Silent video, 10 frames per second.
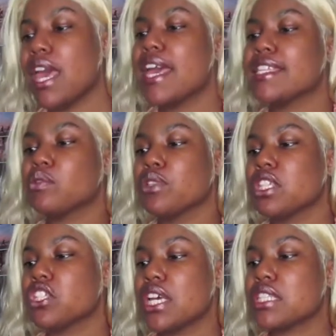It says we
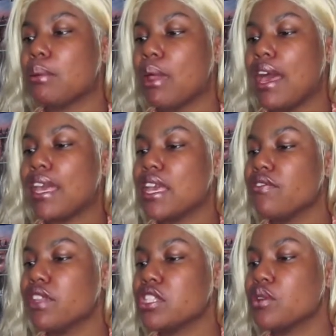suggest applying
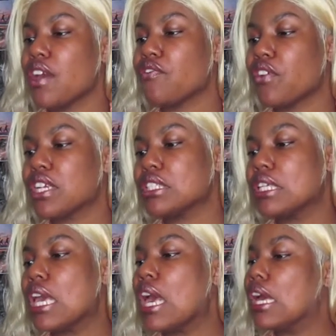evenly to a freshly